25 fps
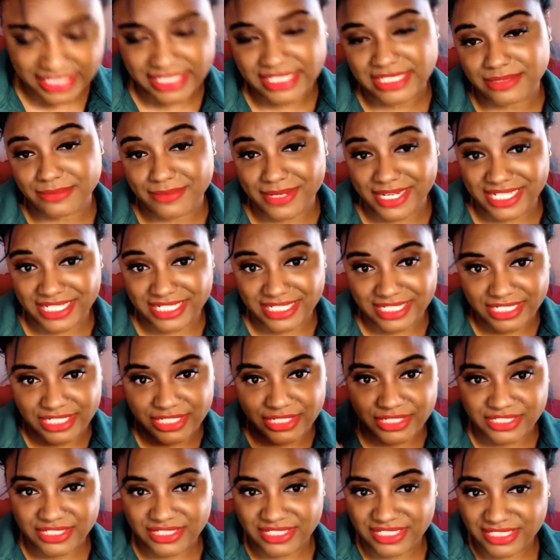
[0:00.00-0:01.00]
That's why it's in
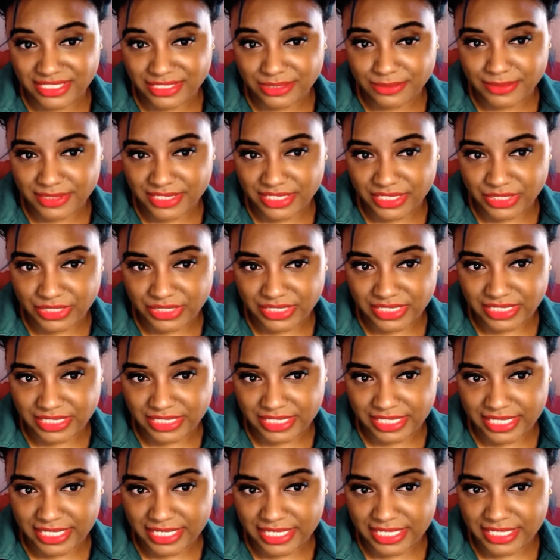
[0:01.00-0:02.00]
here. So this is what it looks
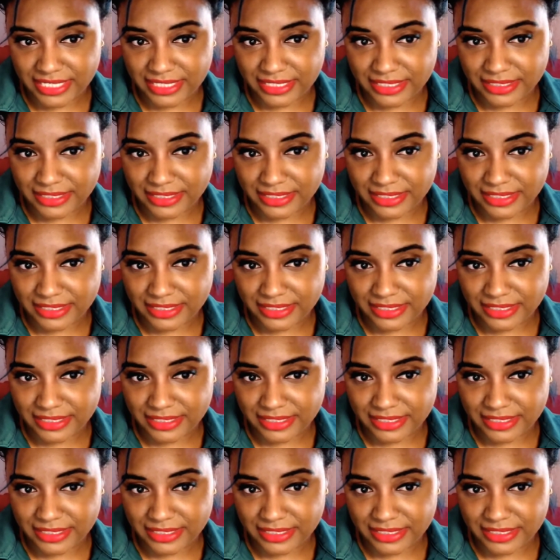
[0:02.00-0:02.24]
like.